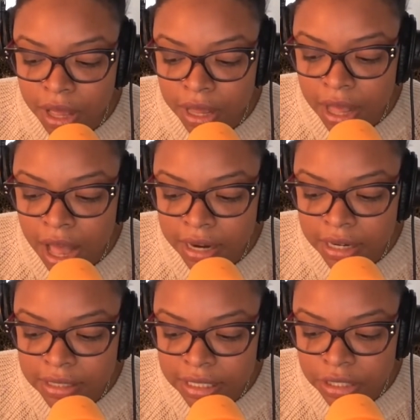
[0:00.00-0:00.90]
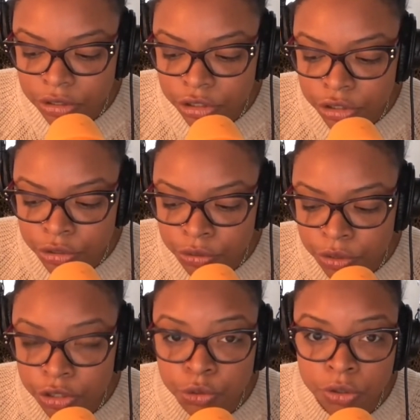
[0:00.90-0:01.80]
got a deal to
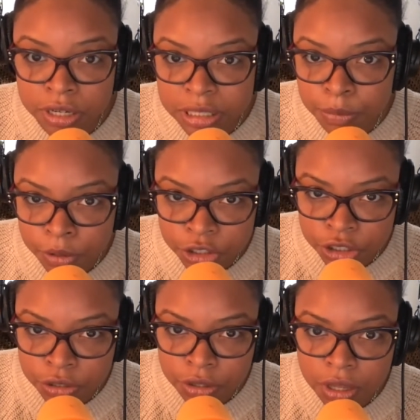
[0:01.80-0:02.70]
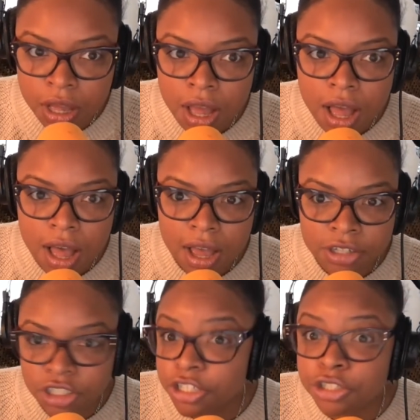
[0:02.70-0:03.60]
Azores, Portugal,
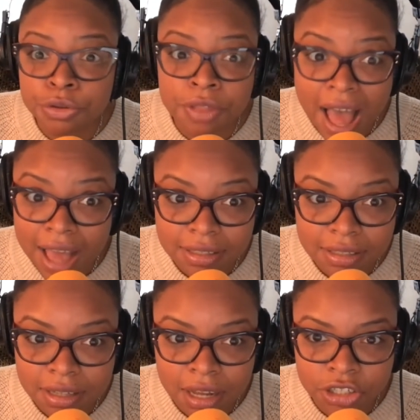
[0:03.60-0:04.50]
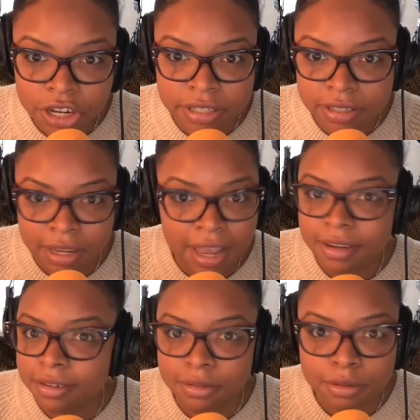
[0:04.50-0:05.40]
just through that, just
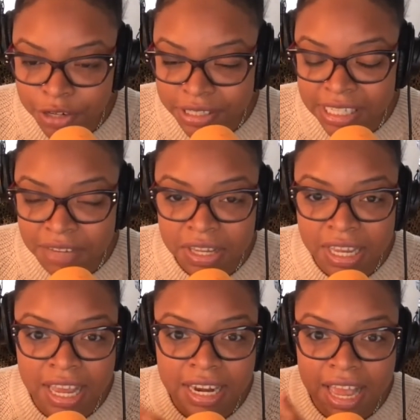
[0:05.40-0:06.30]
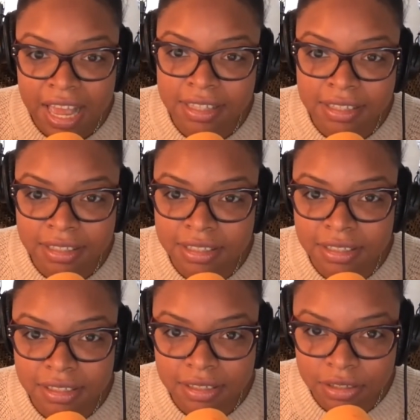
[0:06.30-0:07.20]
again, receiving it and
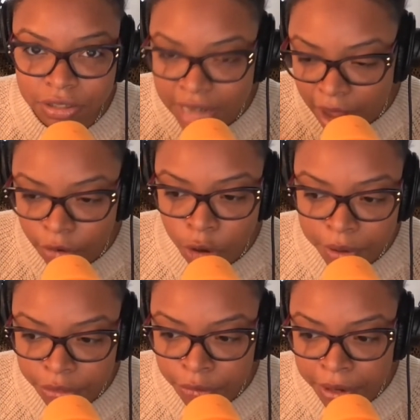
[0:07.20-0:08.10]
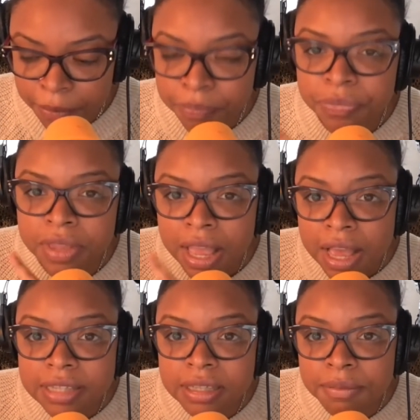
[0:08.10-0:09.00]
now going through it.
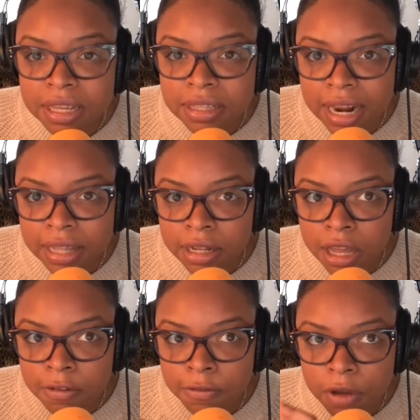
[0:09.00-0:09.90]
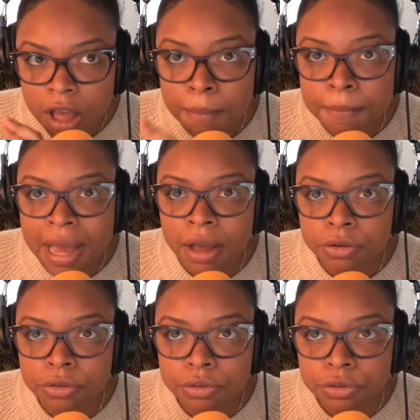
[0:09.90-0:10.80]
Something that I love
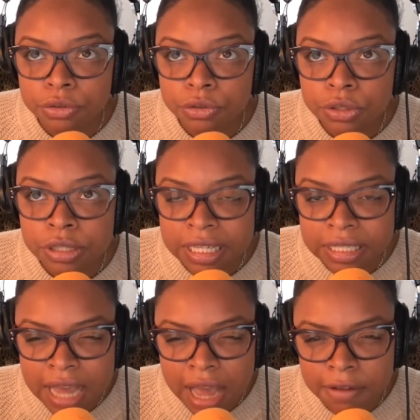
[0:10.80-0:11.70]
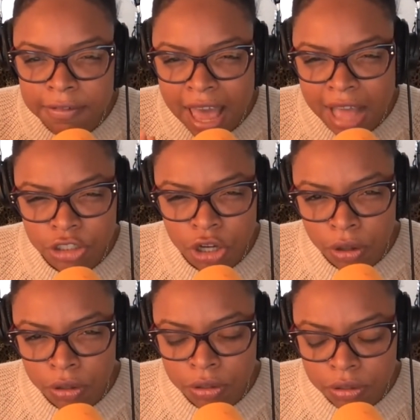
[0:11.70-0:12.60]
about these kind of
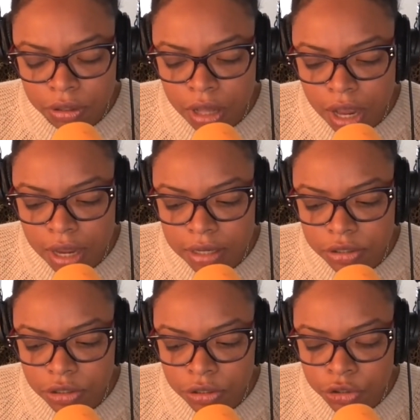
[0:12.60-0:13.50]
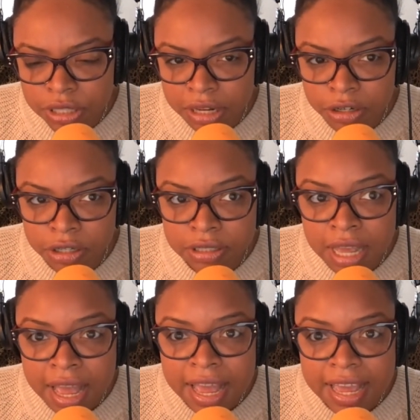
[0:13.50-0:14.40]
catch-all newsletters
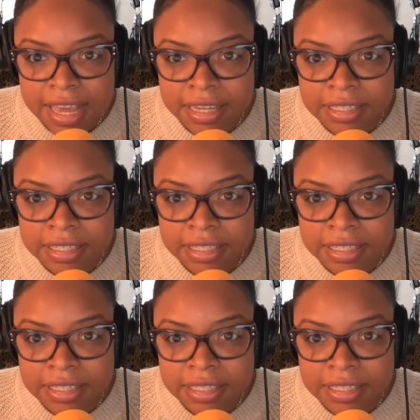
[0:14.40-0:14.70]
is